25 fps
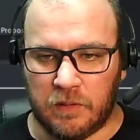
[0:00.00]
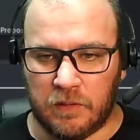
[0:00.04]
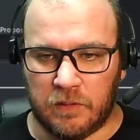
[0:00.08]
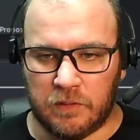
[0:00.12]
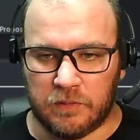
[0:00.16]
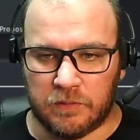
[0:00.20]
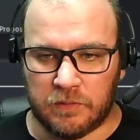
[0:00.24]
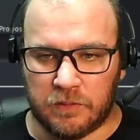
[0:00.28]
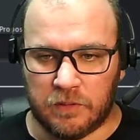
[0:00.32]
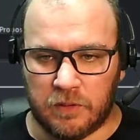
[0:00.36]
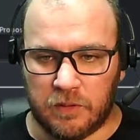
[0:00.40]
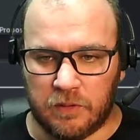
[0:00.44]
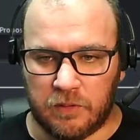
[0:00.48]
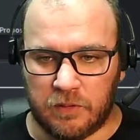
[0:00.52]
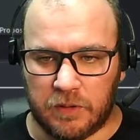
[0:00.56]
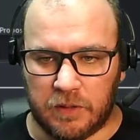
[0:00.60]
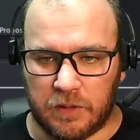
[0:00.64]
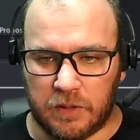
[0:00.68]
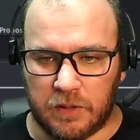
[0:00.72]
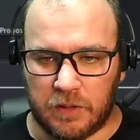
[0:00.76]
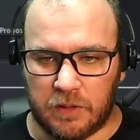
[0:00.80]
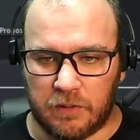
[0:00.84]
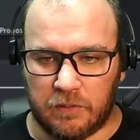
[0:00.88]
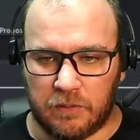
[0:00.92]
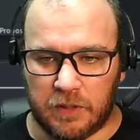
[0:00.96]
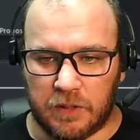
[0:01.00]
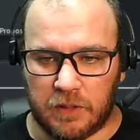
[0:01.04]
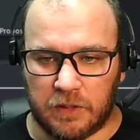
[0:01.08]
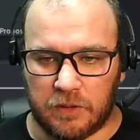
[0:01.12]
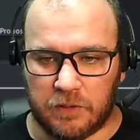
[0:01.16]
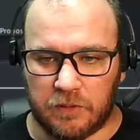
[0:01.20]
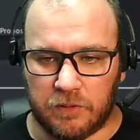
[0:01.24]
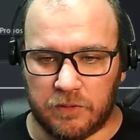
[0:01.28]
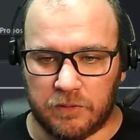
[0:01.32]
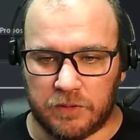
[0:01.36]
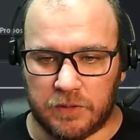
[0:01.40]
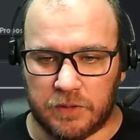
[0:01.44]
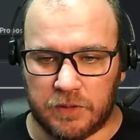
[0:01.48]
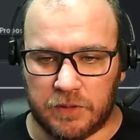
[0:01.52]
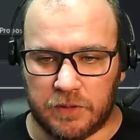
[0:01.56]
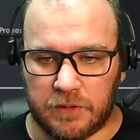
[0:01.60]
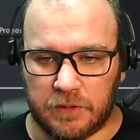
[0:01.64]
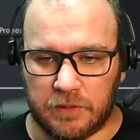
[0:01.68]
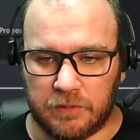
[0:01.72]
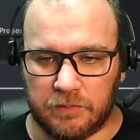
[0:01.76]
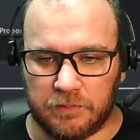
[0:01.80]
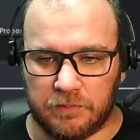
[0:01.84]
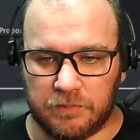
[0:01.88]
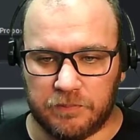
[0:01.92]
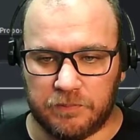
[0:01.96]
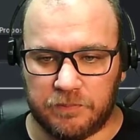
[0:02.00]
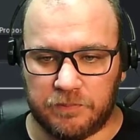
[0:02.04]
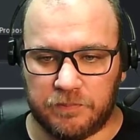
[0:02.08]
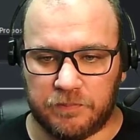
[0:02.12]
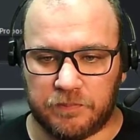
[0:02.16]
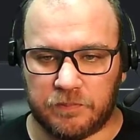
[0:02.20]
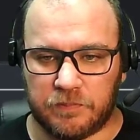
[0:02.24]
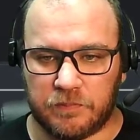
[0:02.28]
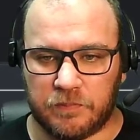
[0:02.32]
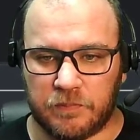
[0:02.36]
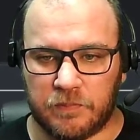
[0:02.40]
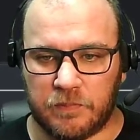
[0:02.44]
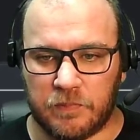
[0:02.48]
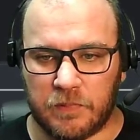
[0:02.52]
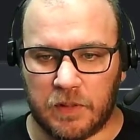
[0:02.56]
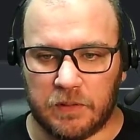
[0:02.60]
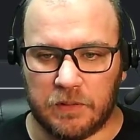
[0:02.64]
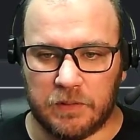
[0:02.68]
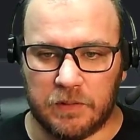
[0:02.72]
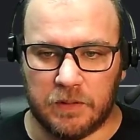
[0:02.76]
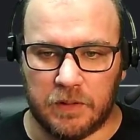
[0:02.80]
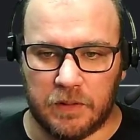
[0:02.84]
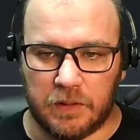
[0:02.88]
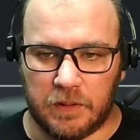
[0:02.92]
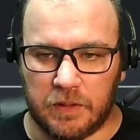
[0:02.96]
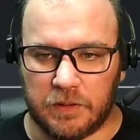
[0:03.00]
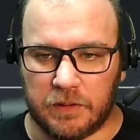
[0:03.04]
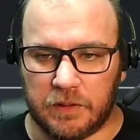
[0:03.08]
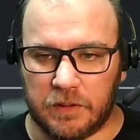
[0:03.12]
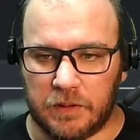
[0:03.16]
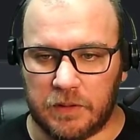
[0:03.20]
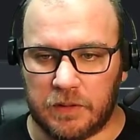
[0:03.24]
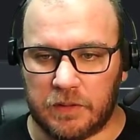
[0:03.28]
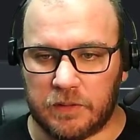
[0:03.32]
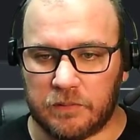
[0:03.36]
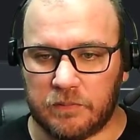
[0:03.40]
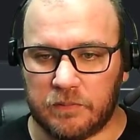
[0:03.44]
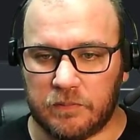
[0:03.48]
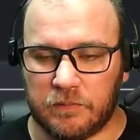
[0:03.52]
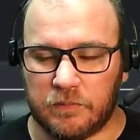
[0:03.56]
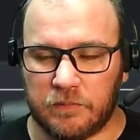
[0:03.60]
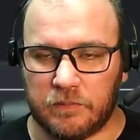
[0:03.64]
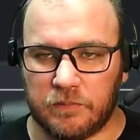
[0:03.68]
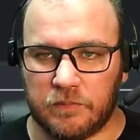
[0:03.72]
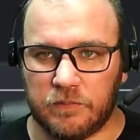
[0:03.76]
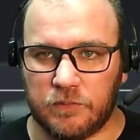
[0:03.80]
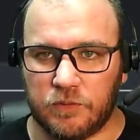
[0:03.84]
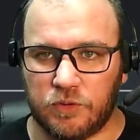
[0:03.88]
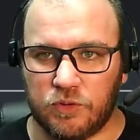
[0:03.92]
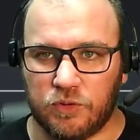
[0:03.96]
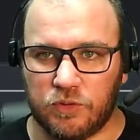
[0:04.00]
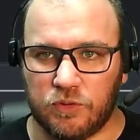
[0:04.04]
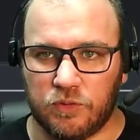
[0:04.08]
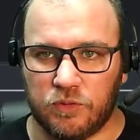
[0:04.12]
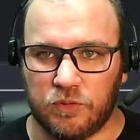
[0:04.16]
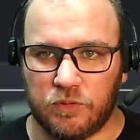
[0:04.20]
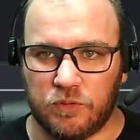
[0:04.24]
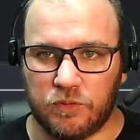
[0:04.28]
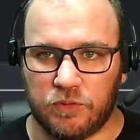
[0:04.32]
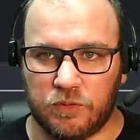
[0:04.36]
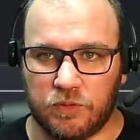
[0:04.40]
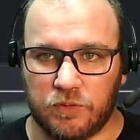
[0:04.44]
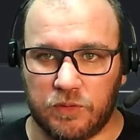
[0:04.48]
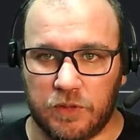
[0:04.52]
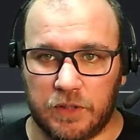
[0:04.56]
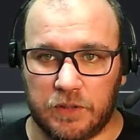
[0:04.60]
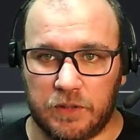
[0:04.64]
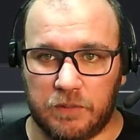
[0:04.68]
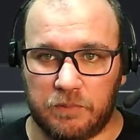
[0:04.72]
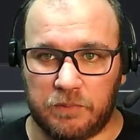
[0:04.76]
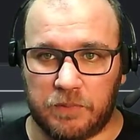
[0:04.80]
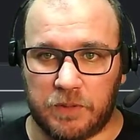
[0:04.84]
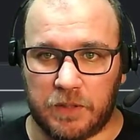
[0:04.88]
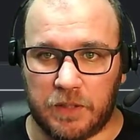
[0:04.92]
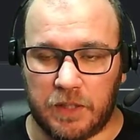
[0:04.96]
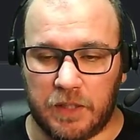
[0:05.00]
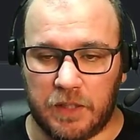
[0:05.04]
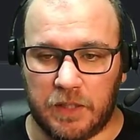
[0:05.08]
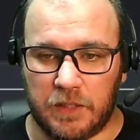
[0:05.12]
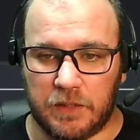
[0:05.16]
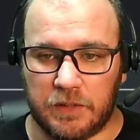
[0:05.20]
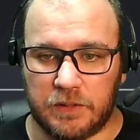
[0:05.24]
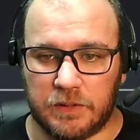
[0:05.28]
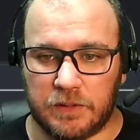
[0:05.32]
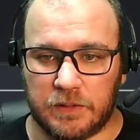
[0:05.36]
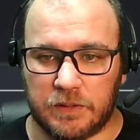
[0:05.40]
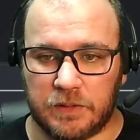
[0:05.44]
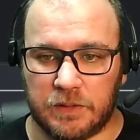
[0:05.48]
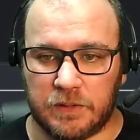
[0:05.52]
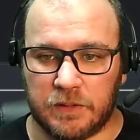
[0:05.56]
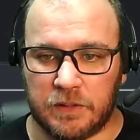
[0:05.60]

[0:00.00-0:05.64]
So here we are using the getter to get the price.